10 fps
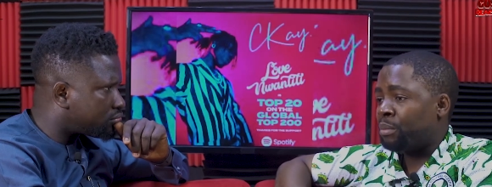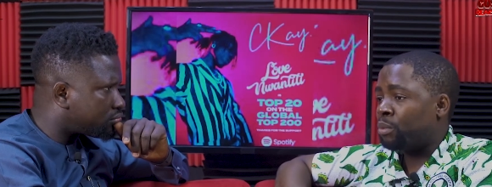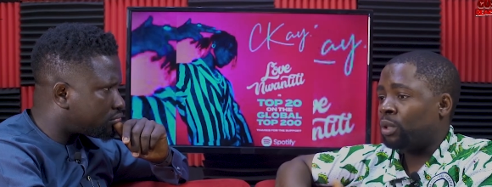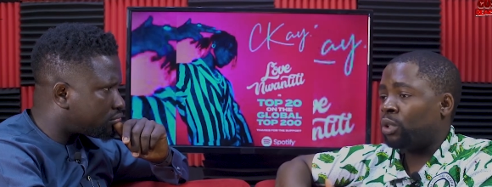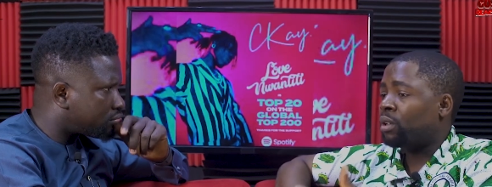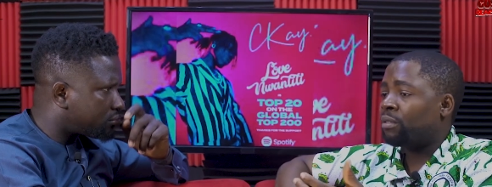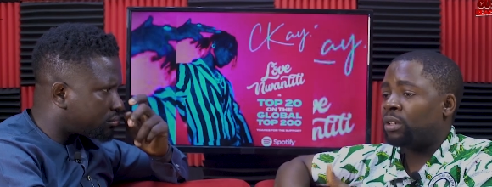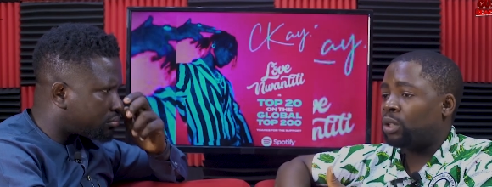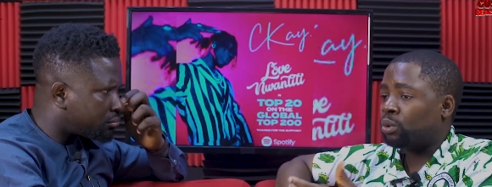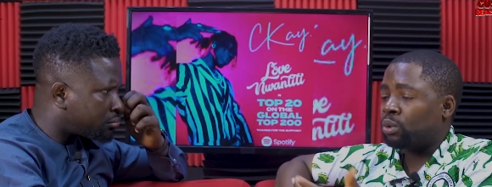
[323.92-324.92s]
Speaker 1: people they don't
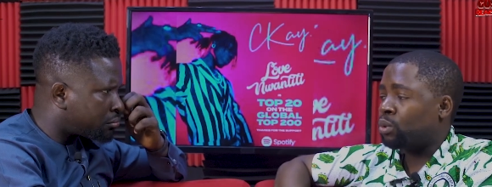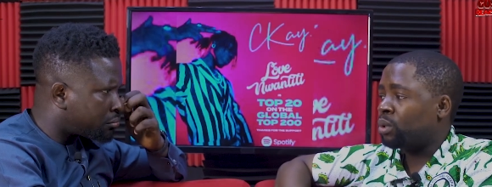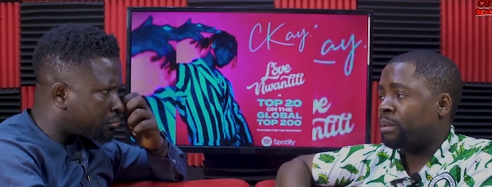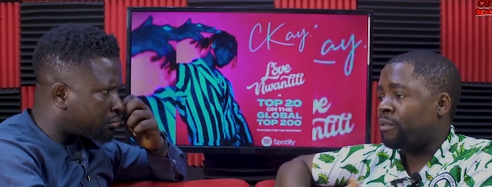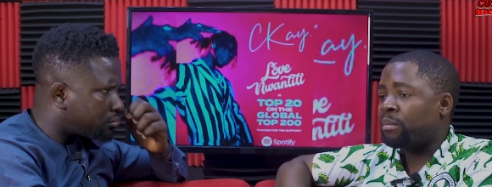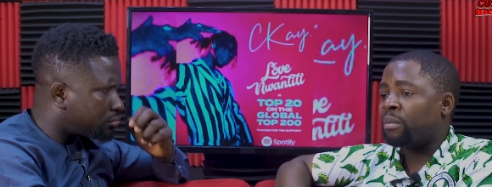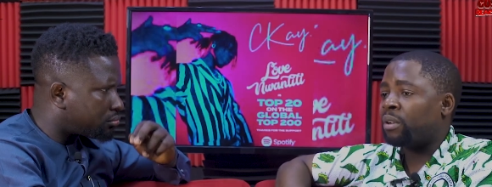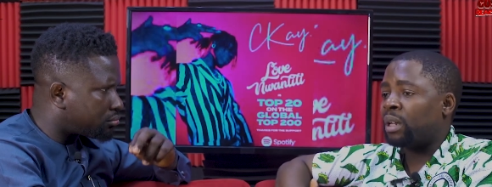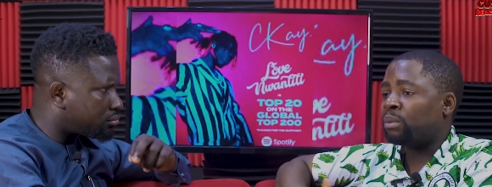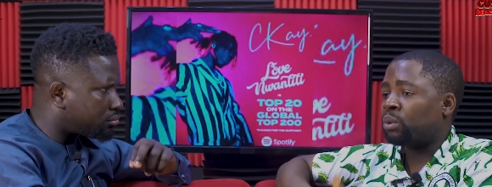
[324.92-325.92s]
even need to know who's performing
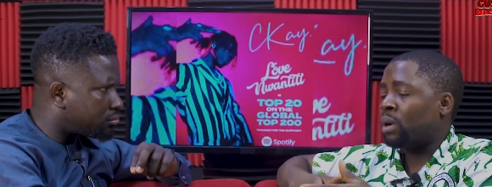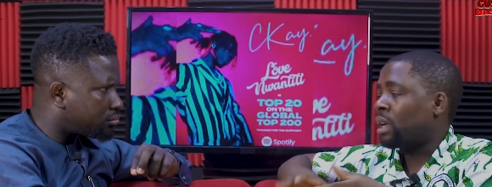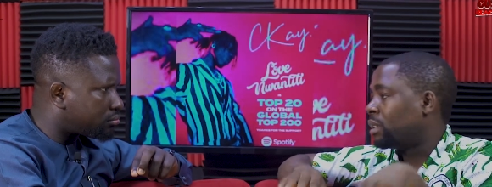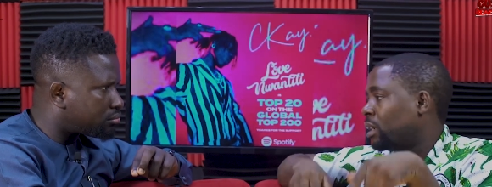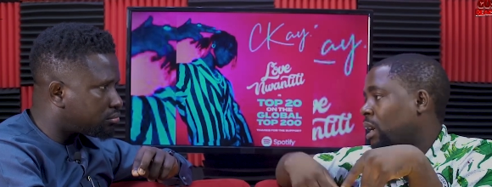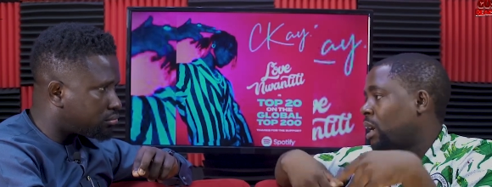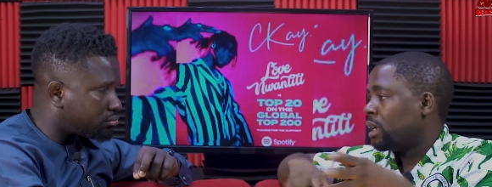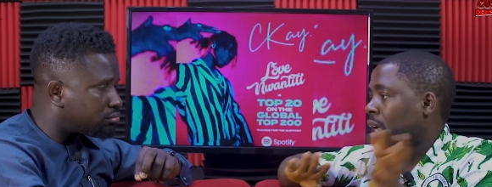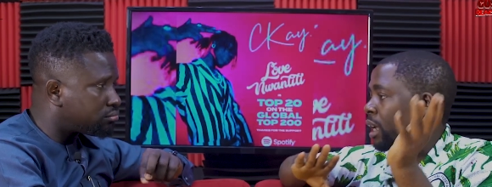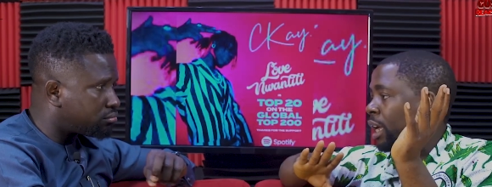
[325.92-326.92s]
for them to go and
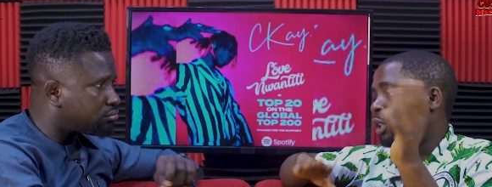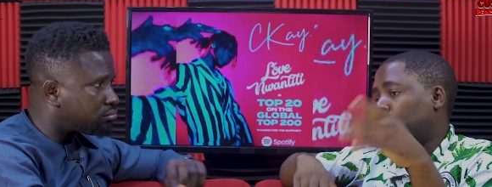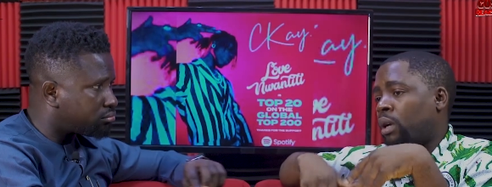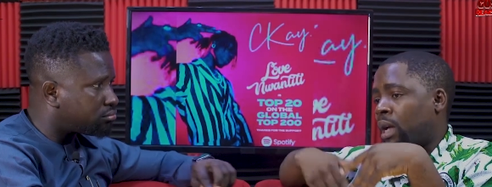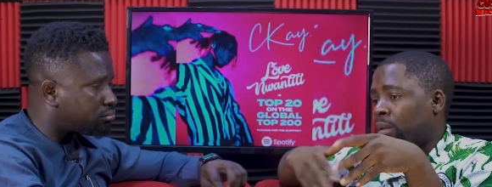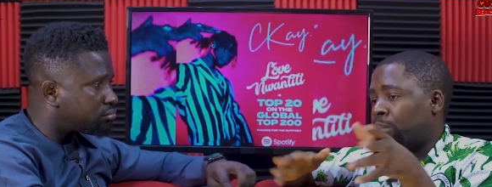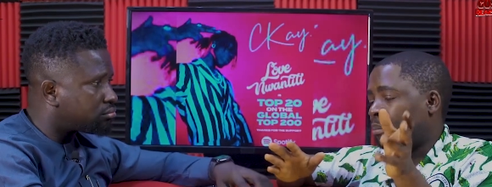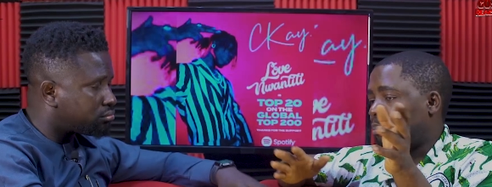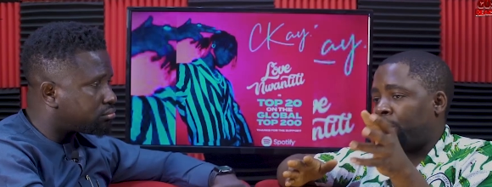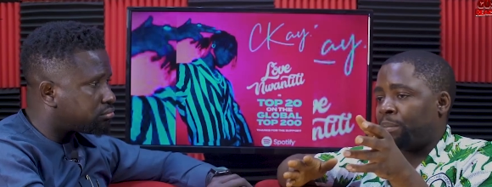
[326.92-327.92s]
enjoy and
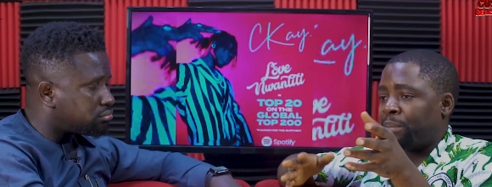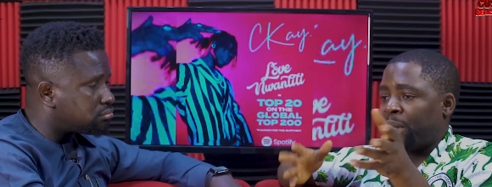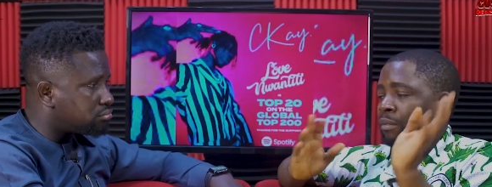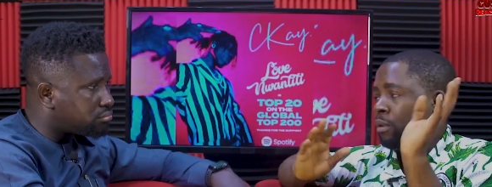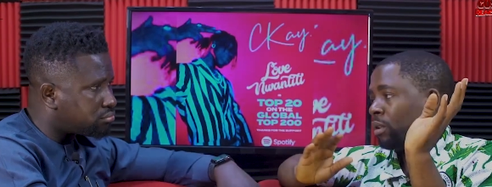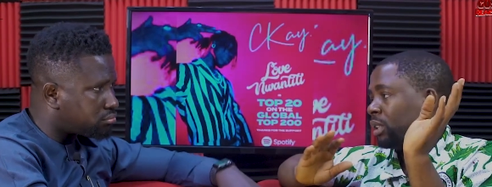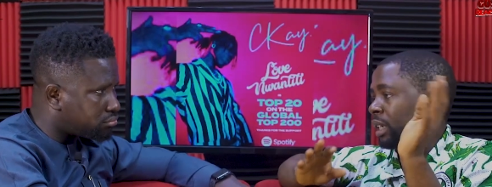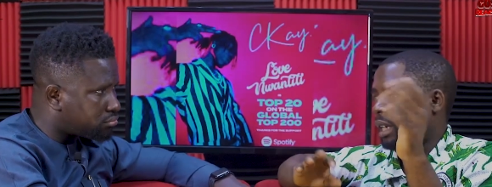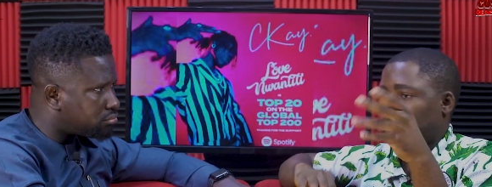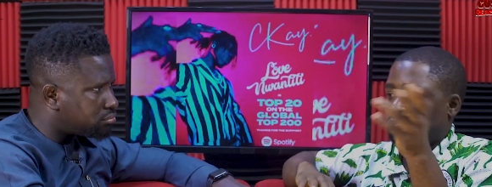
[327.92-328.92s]
mm-hmm. for
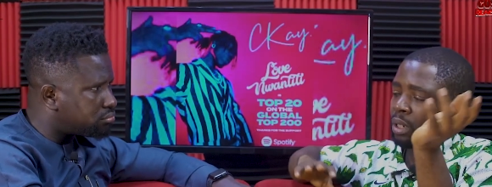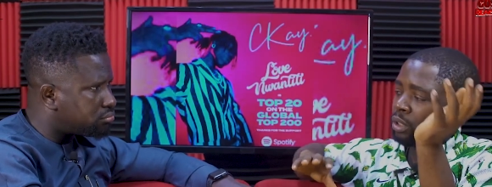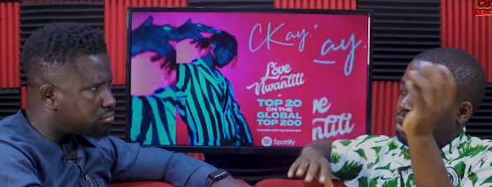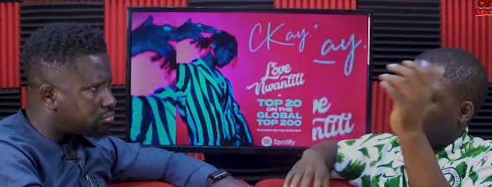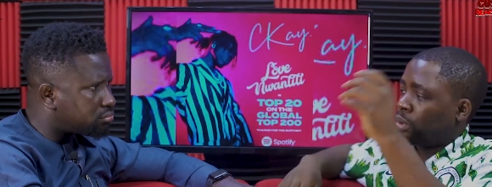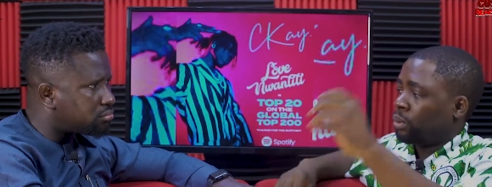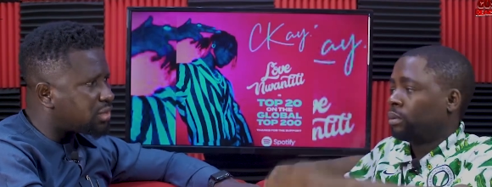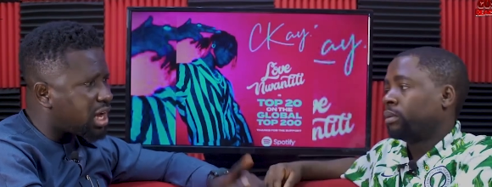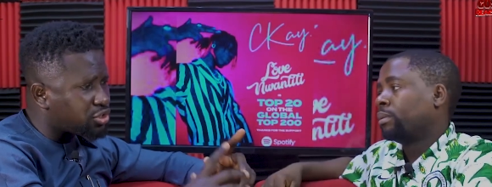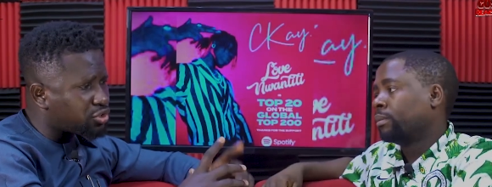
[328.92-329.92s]
tickets to enjoy the show.
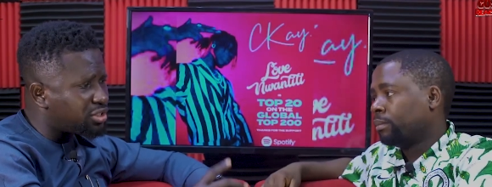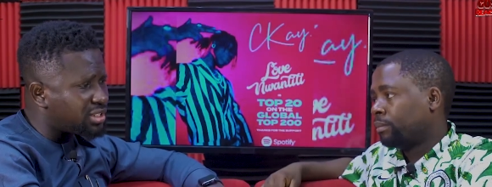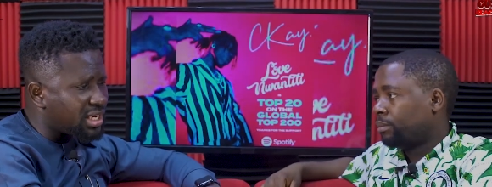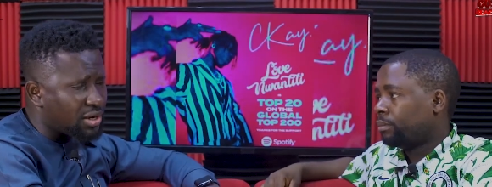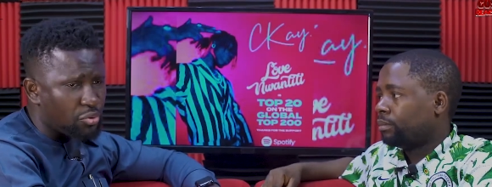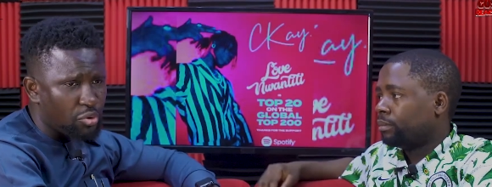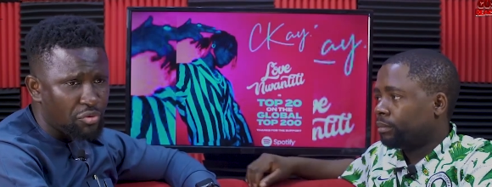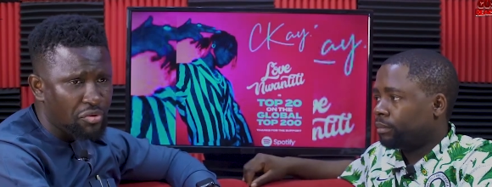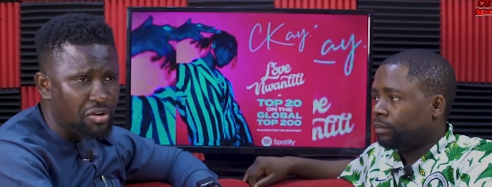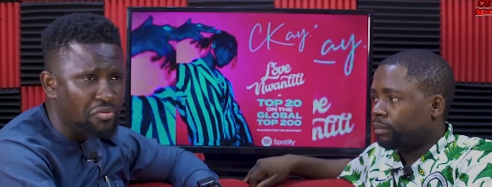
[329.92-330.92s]
Speaker 2: I was gonna say that it
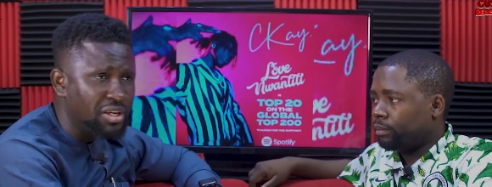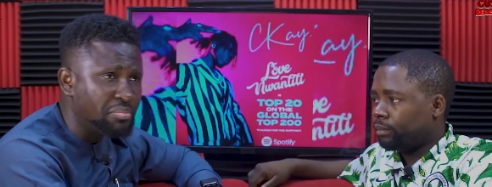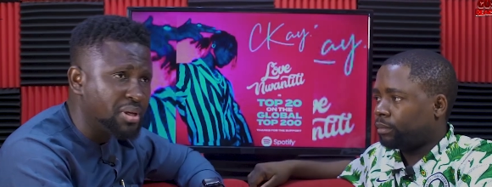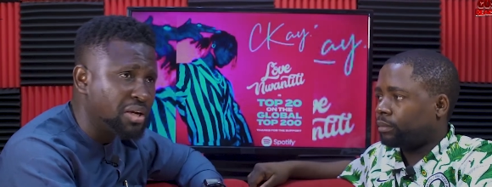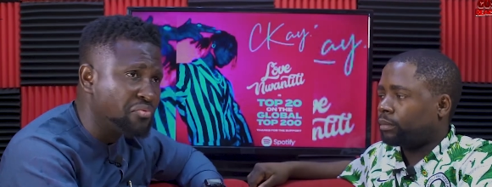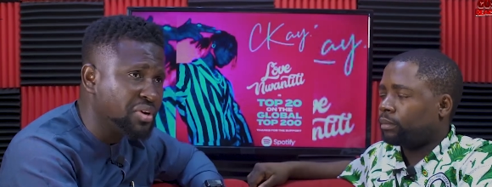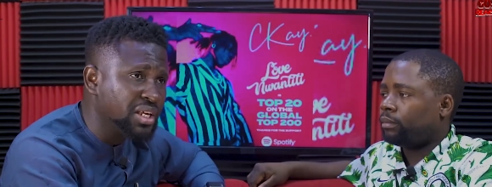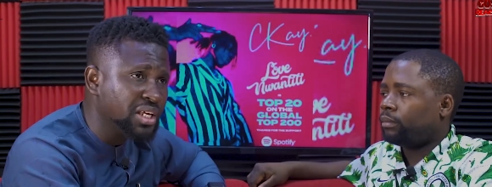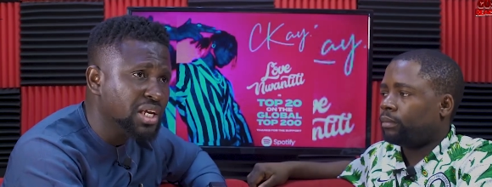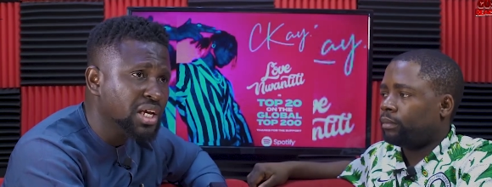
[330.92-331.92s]
will really, really be a
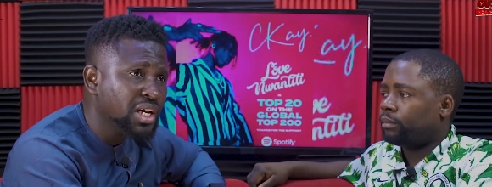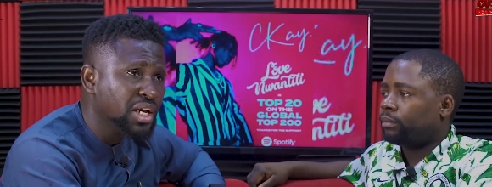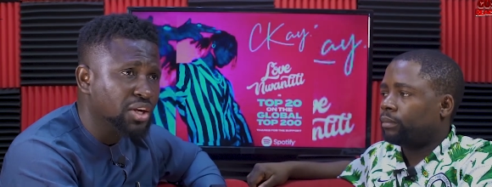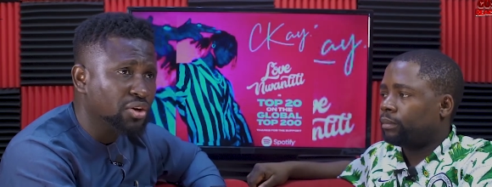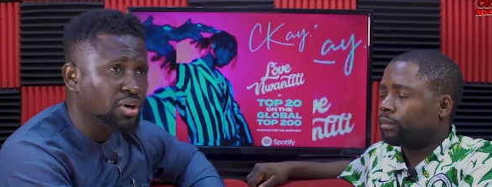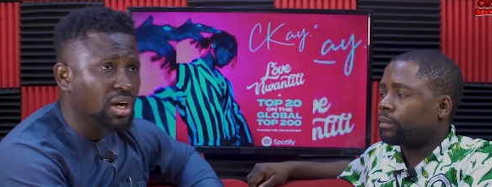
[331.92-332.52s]
really, you know,